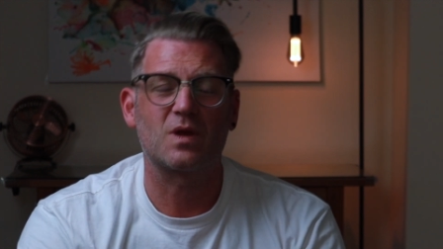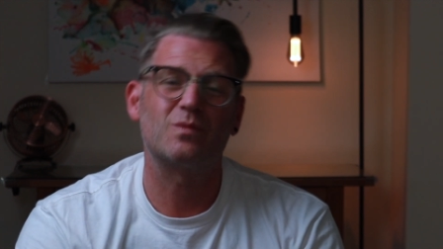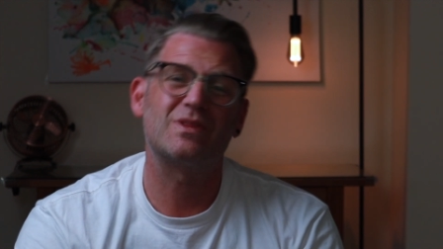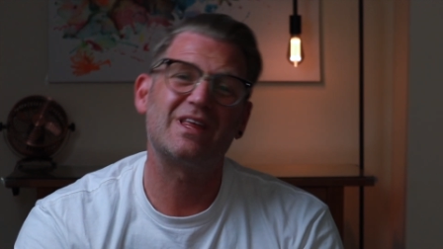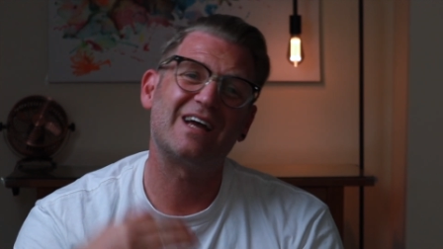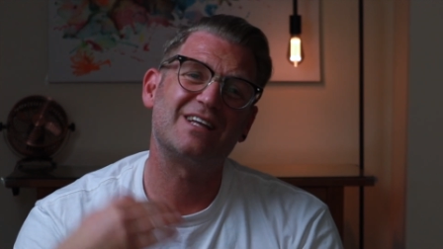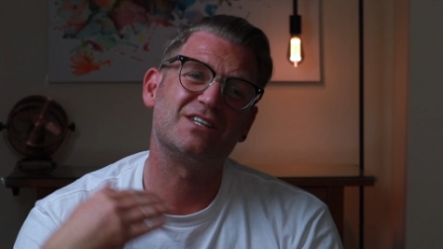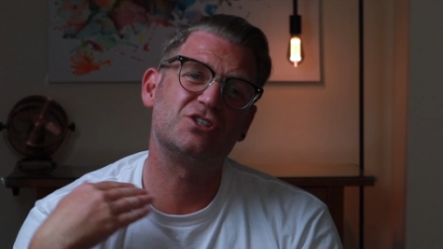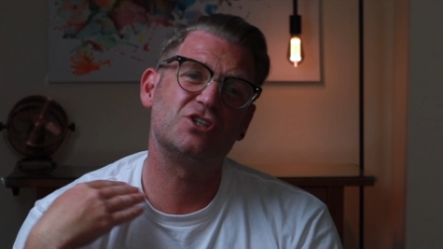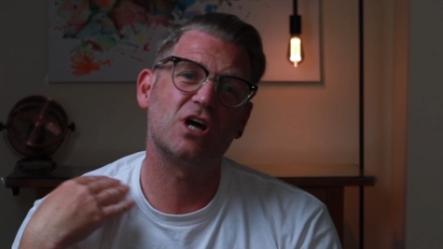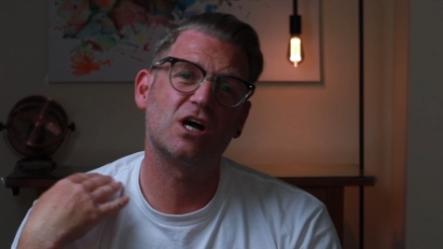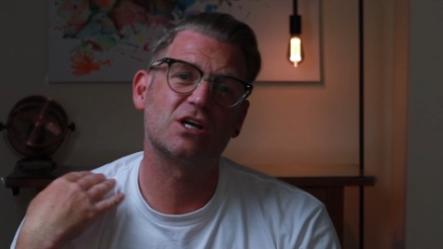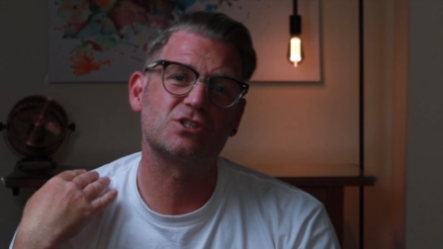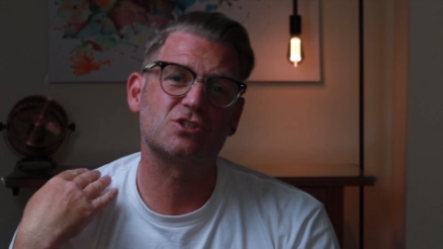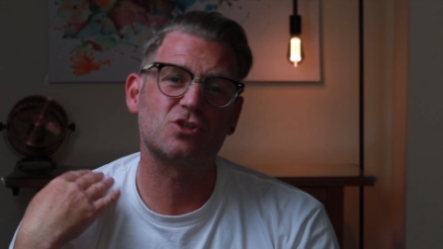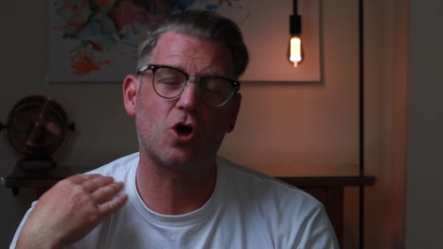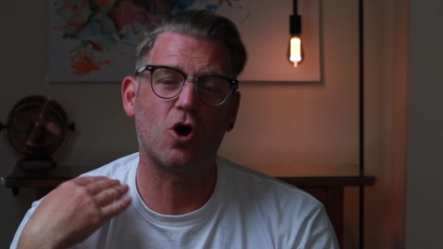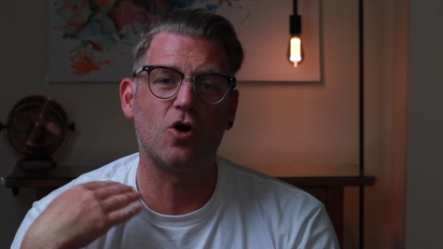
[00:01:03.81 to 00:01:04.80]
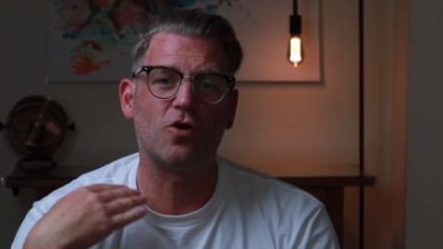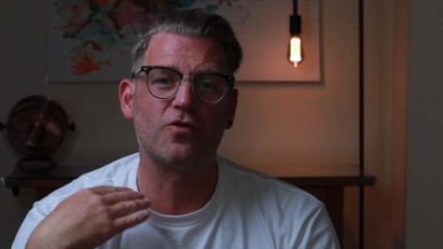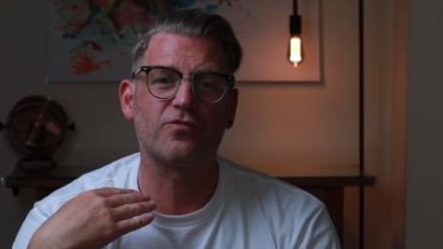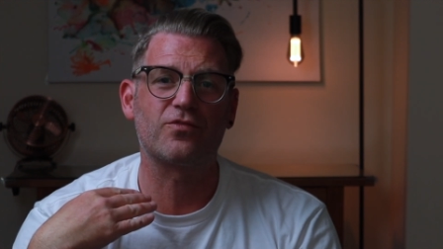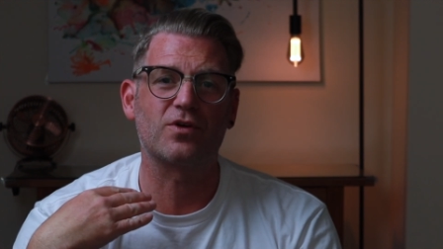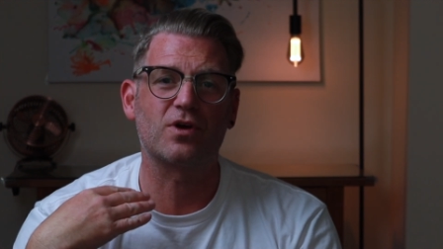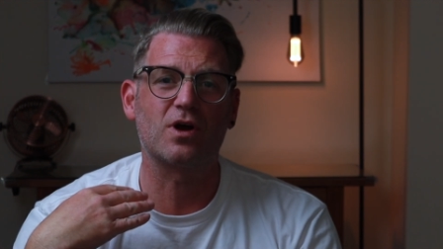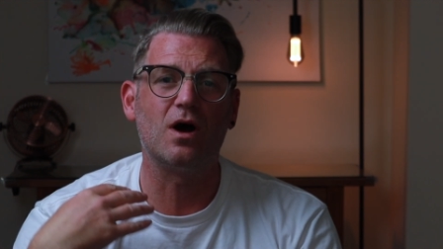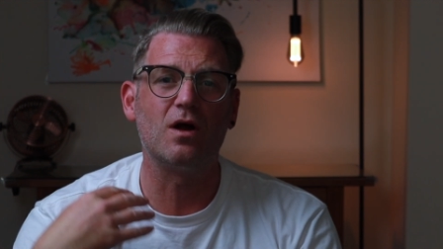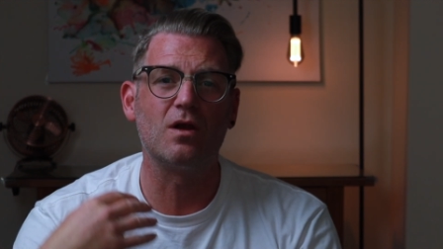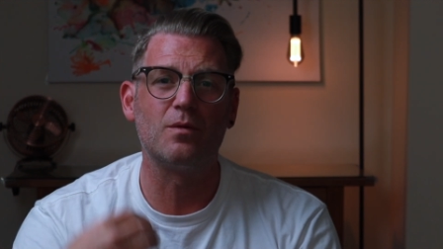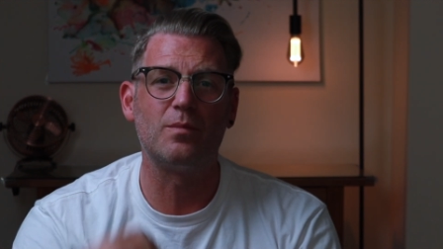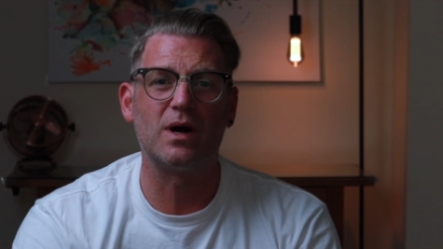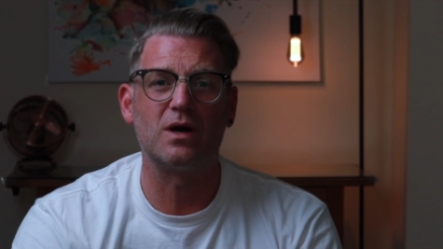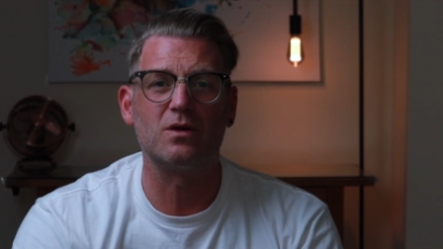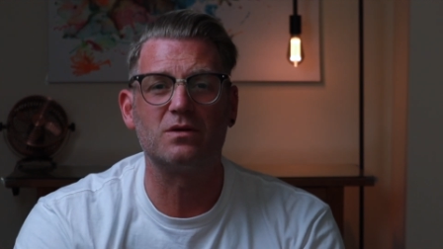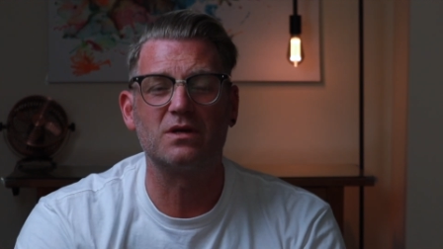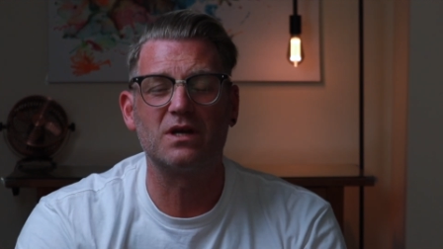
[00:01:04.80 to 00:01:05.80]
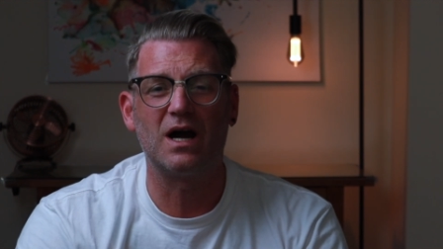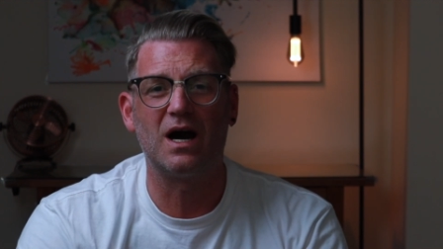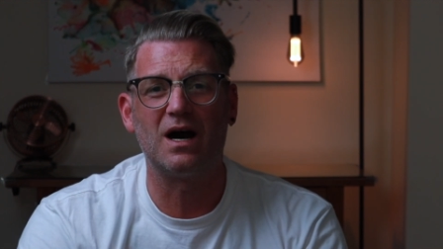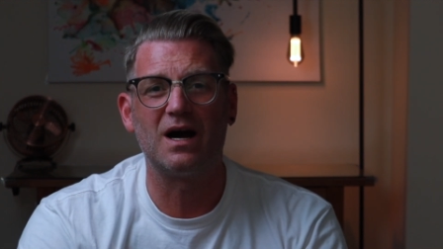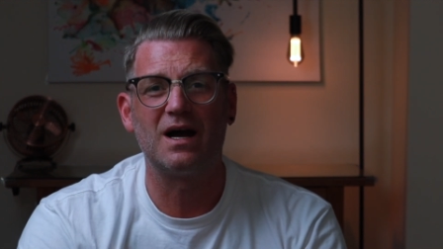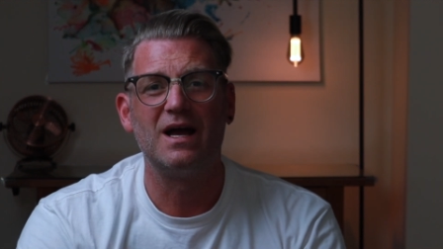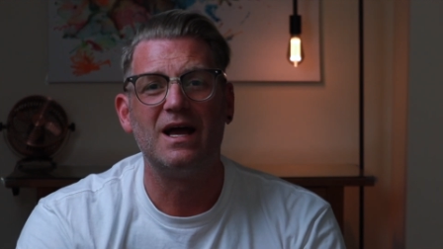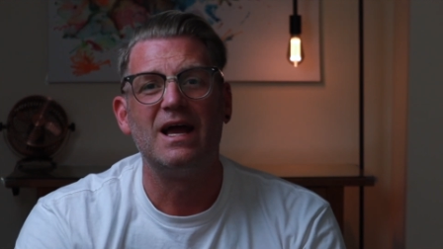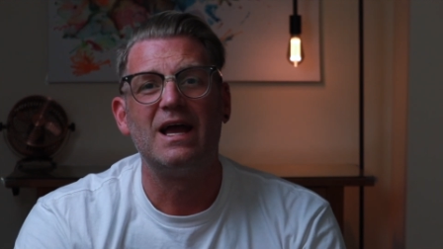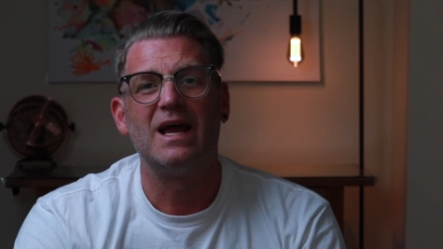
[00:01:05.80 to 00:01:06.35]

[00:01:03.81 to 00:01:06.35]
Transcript: And with that just off the collarbone cut,